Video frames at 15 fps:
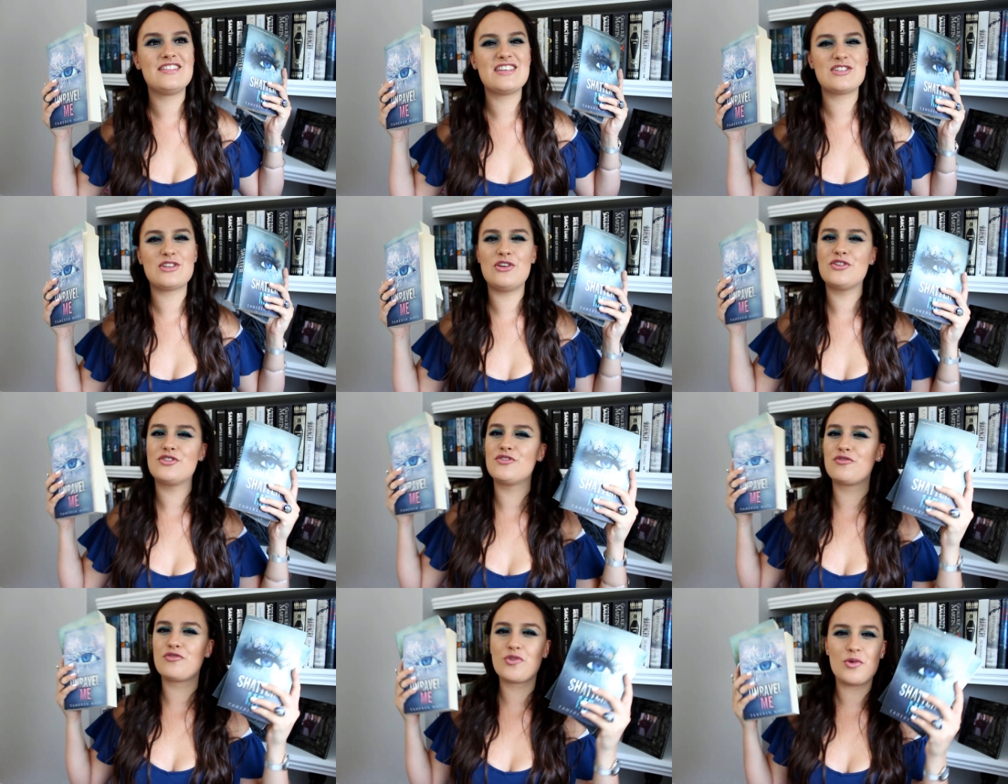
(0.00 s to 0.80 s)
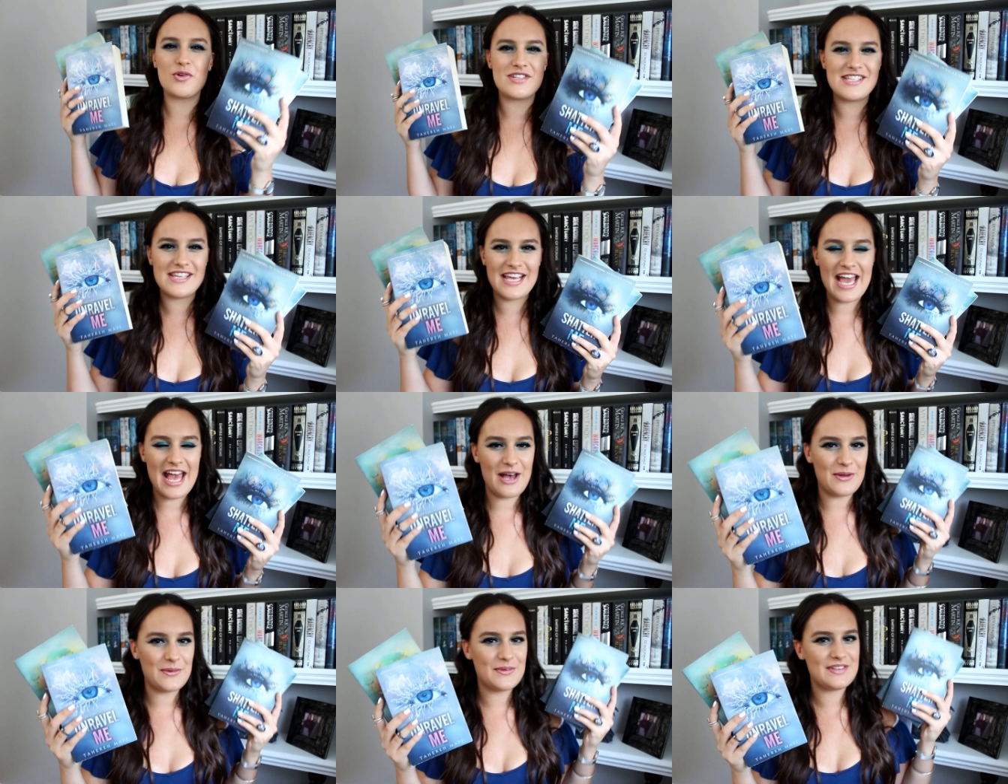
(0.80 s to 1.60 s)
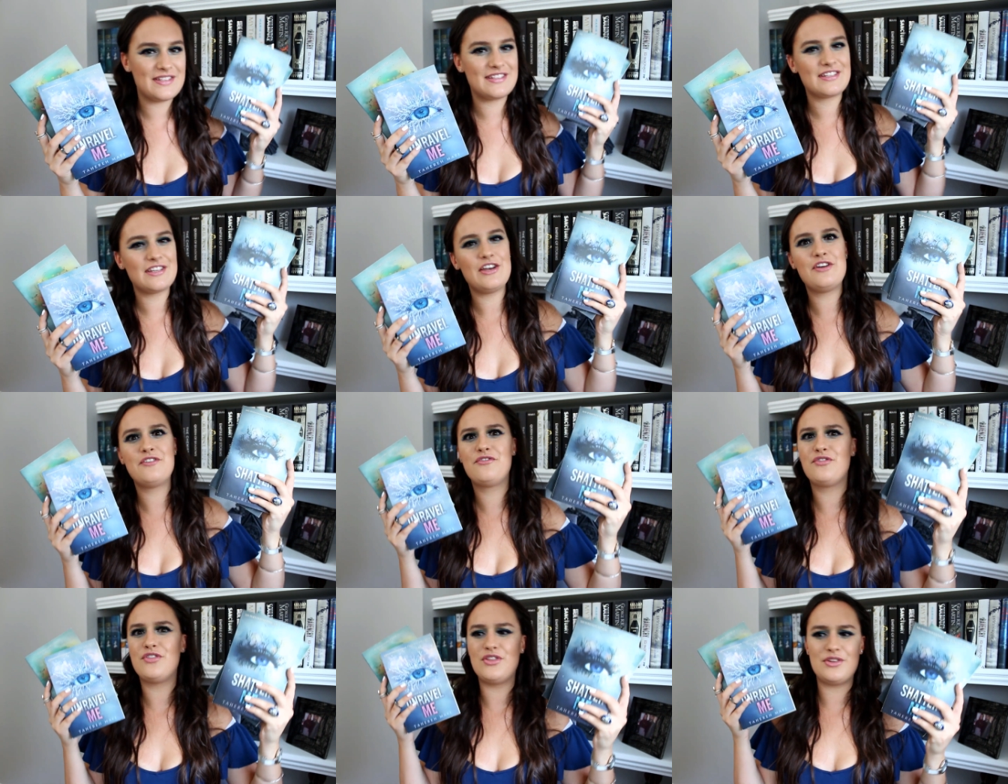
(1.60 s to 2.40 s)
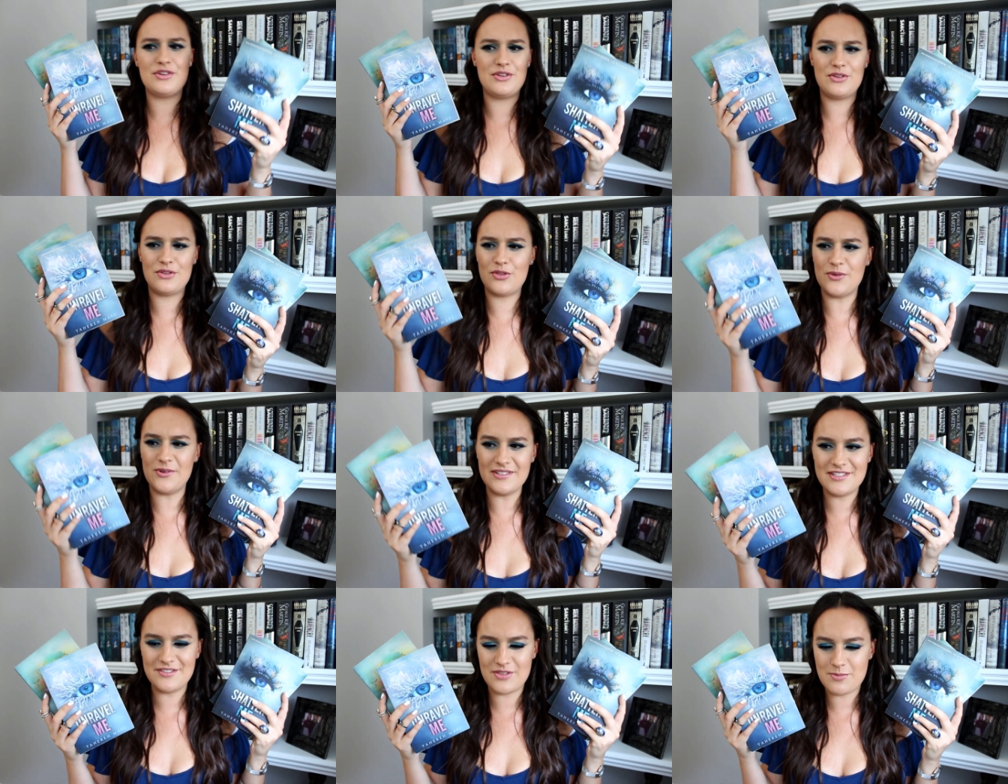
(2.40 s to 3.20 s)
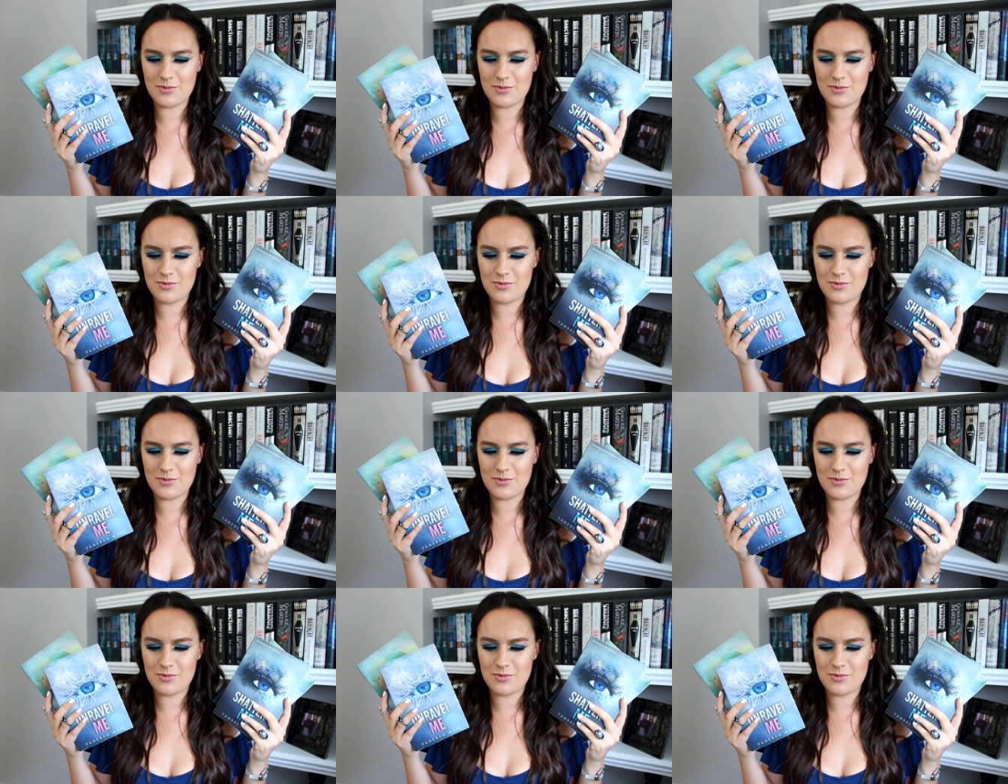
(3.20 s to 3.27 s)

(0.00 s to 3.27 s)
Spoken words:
There's a lot of crossing out of the thoughts of the